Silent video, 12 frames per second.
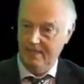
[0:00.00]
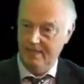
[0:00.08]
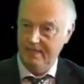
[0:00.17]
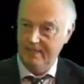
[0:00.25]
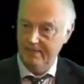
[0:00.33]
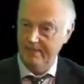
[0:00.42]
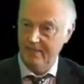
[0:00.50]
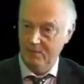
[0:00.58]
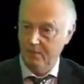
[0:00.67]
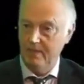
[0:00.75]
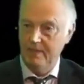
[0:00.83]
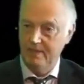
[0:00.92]
and giving
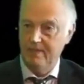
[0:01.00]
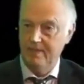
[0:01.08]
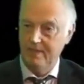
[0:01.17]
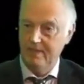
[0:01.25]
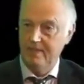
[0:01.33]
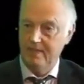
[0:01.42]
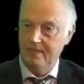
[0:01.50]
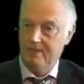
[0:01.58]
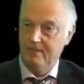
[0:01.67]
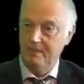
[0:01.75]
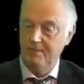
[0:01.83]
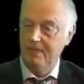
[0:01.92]
it a weird and
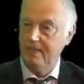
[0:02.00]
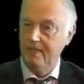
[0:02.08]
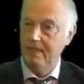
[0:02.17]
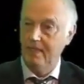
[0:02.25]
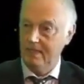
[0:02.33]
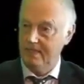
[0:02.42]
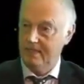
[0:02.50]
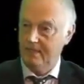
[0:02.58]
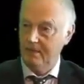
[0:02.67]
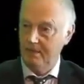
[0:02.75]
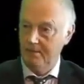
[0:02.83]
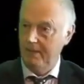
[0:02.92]
extremely unlikely
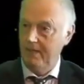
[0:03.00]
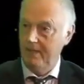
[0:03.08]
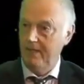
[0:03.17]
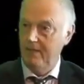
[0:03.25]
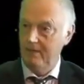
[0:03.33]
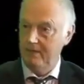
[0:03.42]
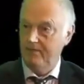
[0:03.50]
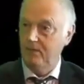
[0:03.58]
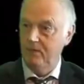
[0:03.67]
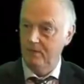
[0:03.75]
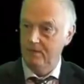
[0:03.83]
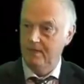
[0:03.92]
story about how it was
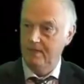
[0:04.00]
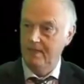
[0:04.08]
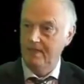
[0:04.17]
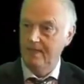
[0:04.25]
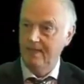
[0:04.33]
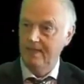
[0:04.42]
forged.